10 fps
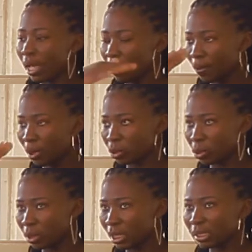and build
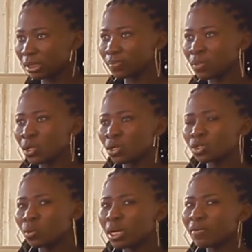on that.
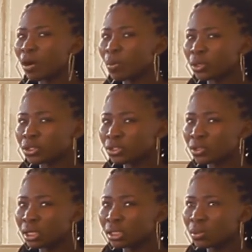So whatever
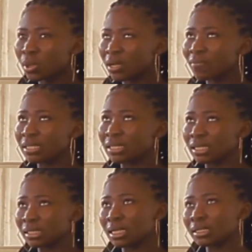opportunity, whatever
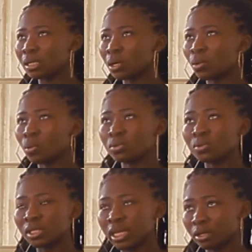success we want
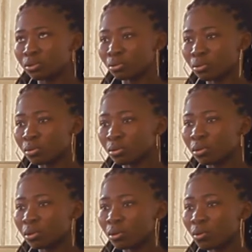to get to,
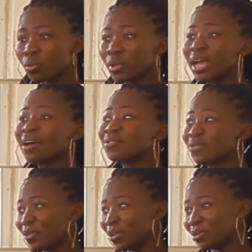we have
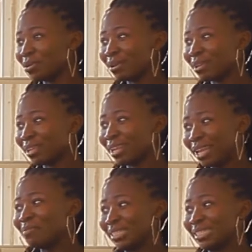to fail.
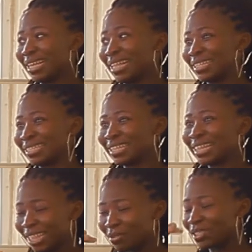Let me say that.
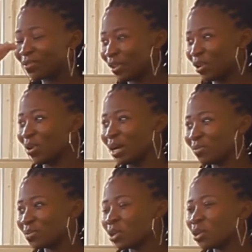There is
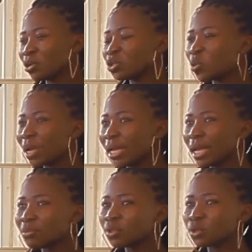failure. So when
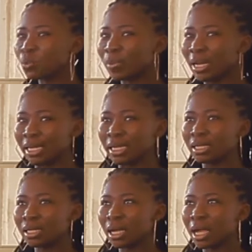it comes to
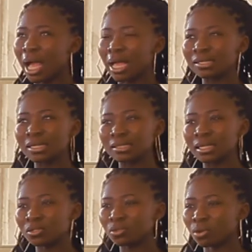planning our
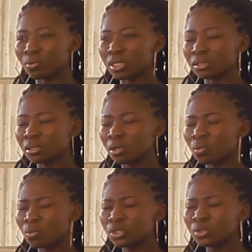success stories,
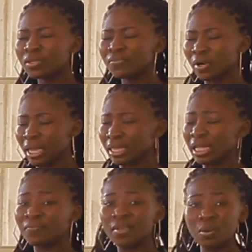we shouldn't forget
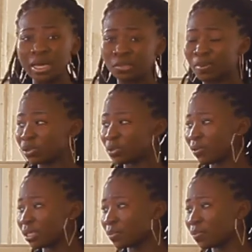that failure is part of
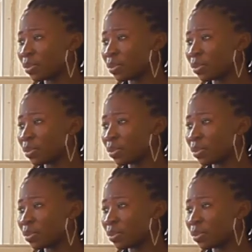it.